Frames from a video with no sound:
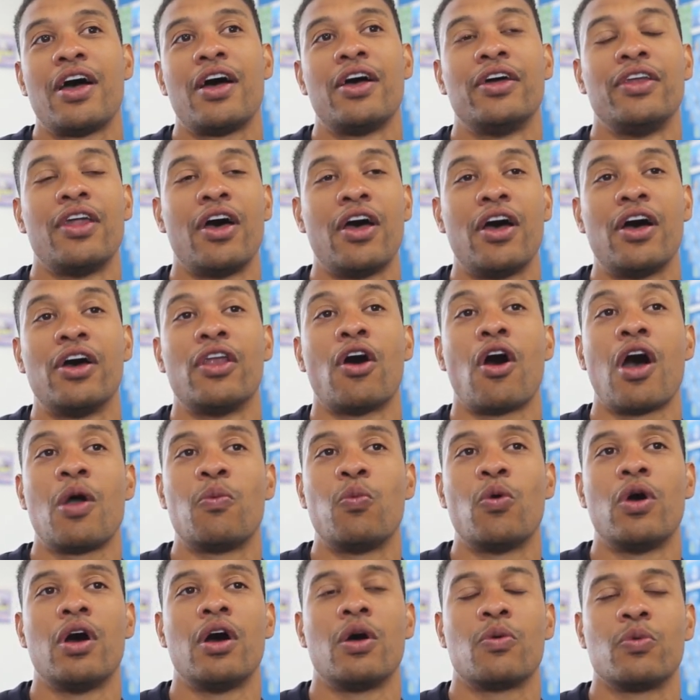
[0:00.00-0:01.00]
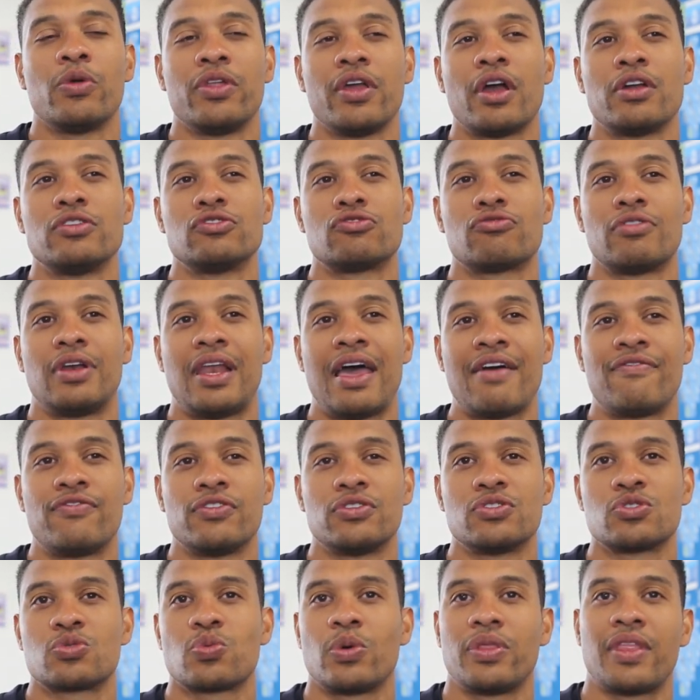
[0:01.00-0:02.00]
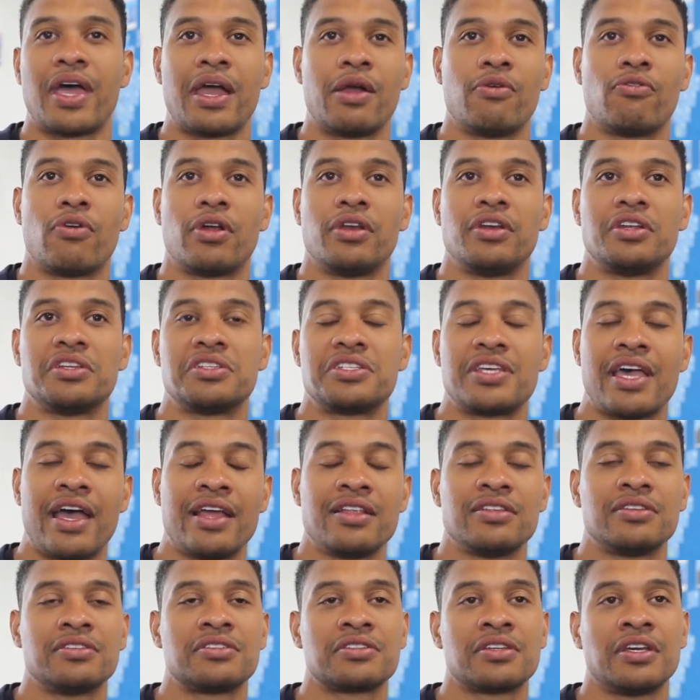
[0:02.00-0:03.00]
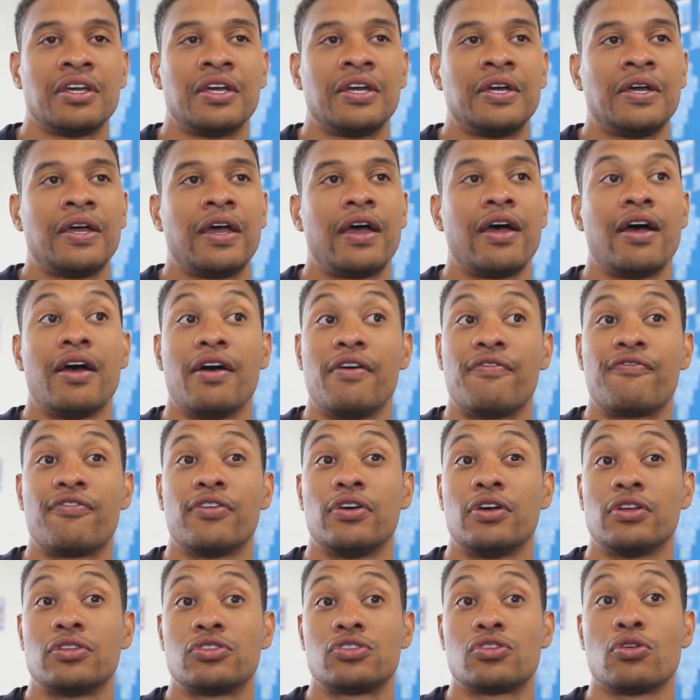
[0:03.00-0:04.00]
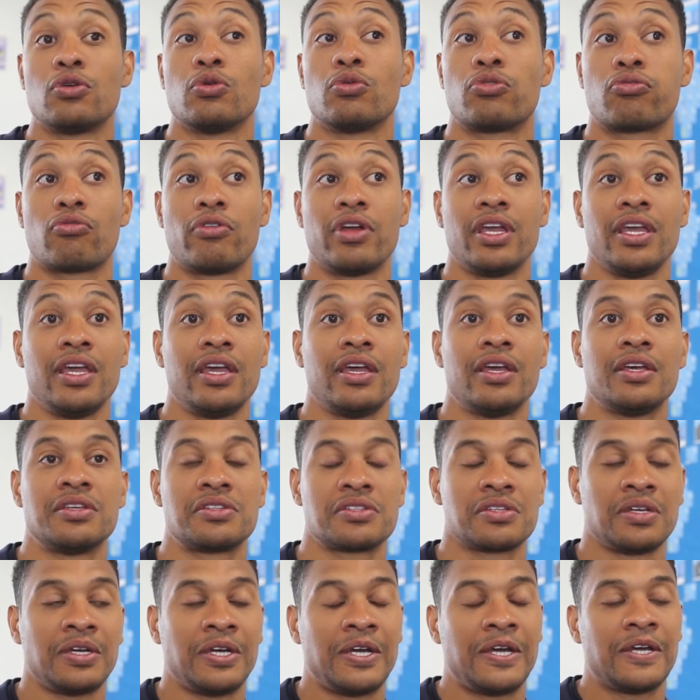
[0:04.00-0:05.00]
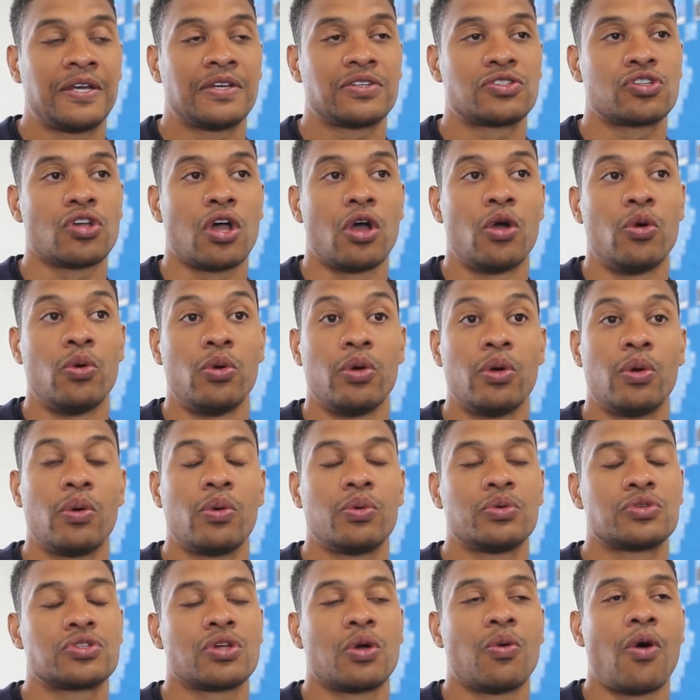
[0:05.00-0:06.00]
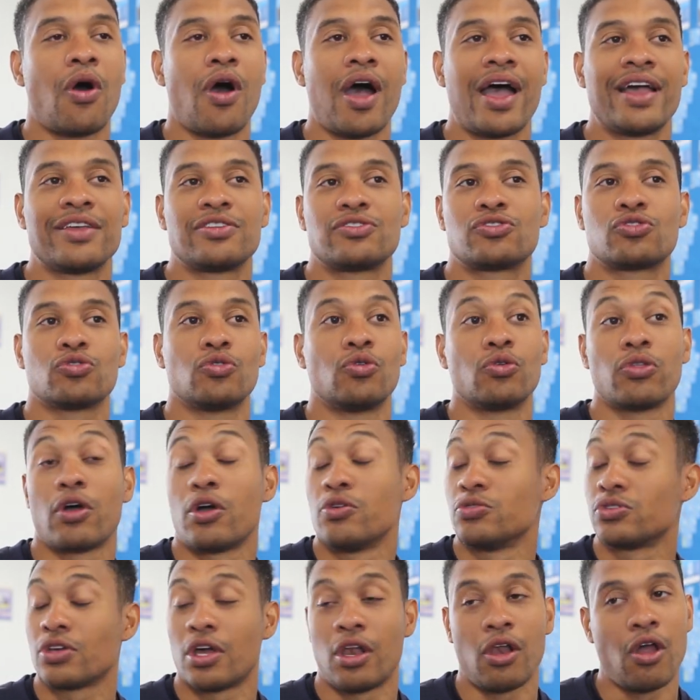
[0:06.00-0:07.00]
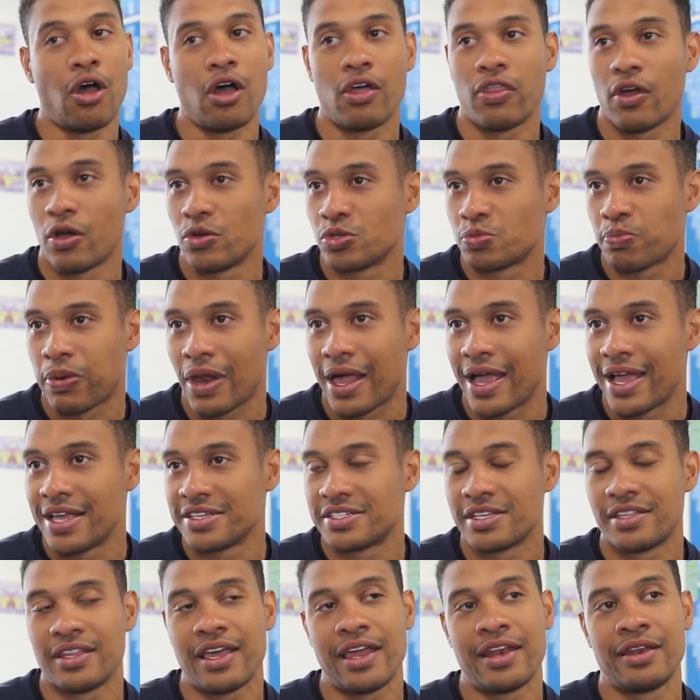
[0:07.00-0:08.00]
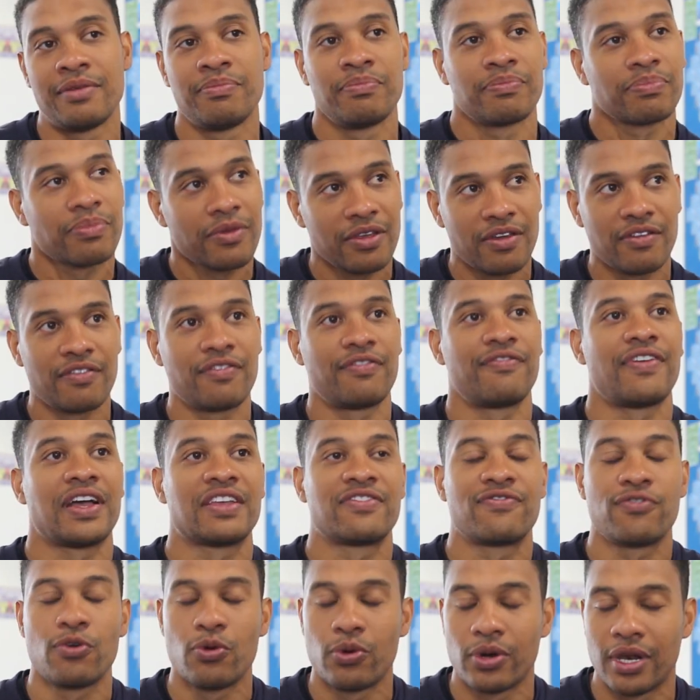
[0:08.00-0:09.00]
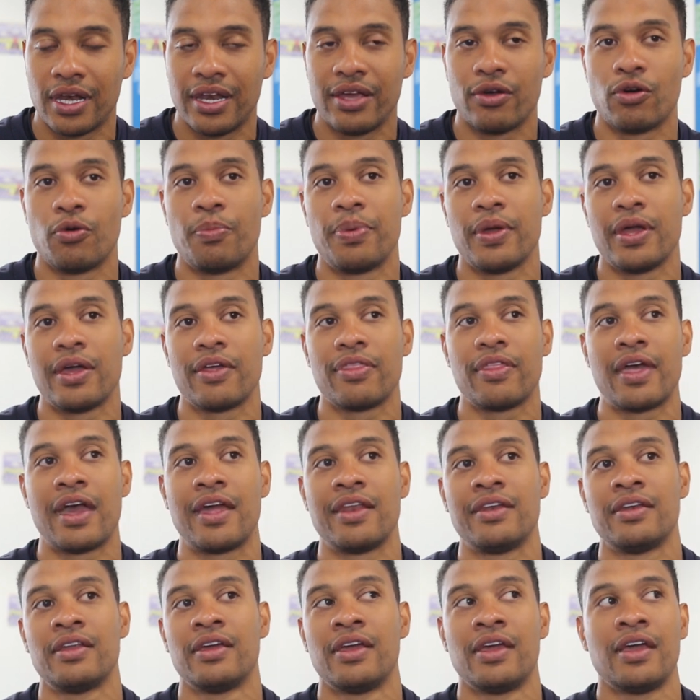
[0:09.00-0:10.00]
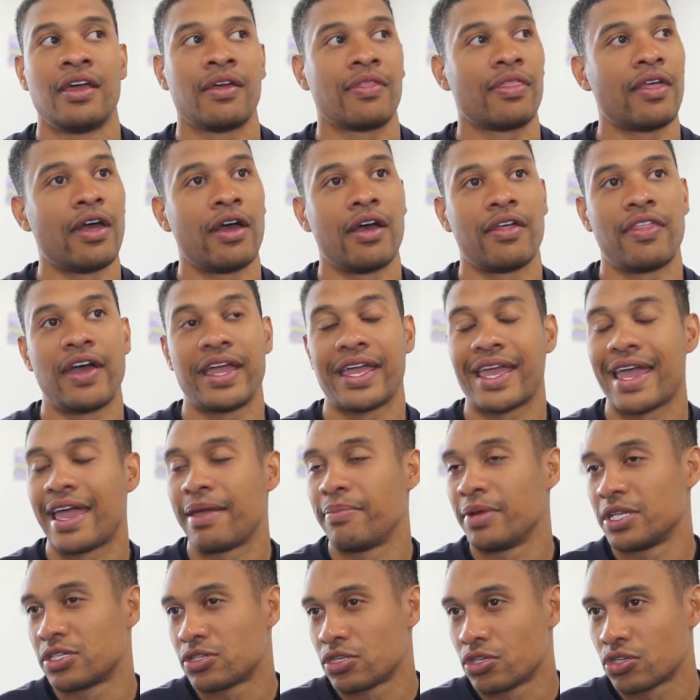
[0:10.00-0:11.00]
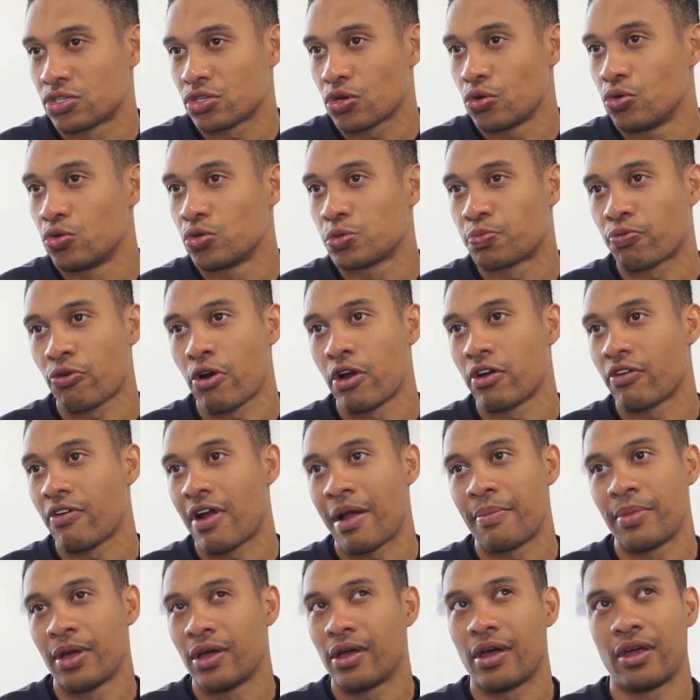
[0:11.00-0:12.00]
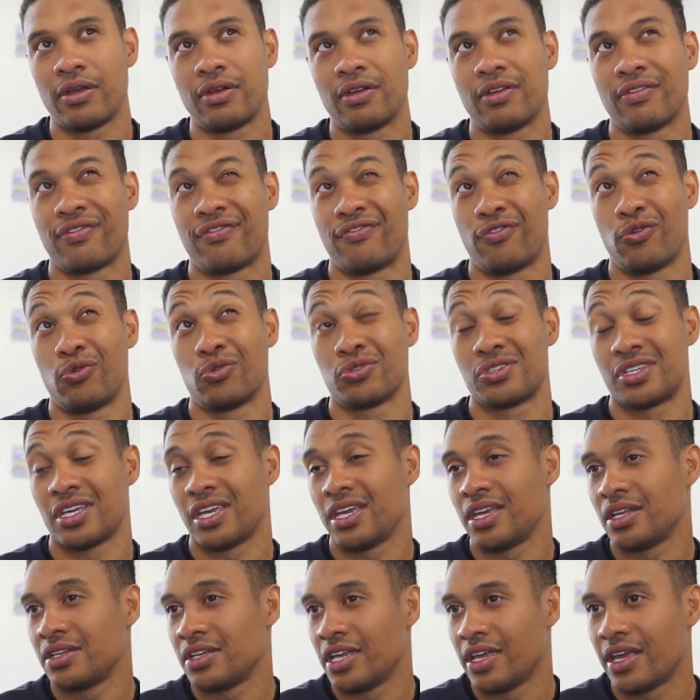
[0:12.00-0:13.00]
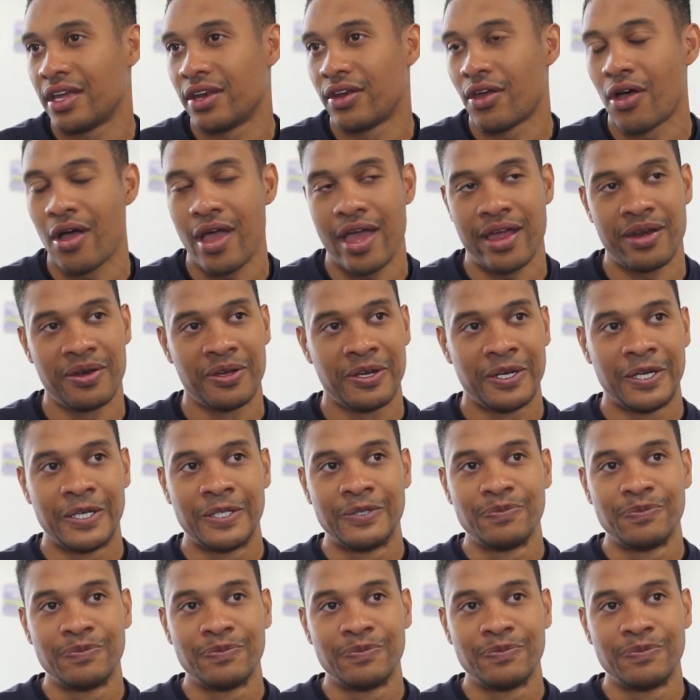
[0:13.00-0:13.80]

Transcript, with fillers: And uh, and I worked with the under 11s when they were under 10s uh, for two, three years. So so I saw those a lot of those players, and then fast forward a little bit, then uh, they came into the schools program at under 14, year nine.